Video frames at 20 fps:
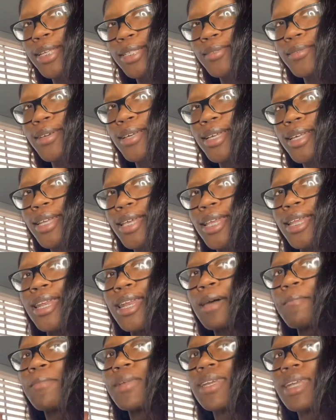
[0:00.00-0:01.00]
one and
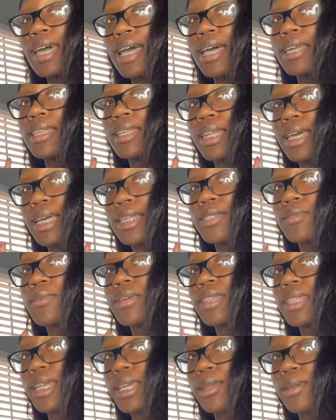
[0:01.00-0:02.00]
I'm going to dye the last one
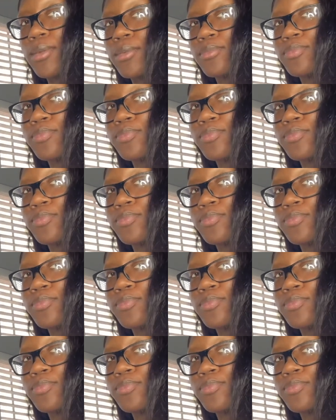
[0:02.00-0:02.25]
later.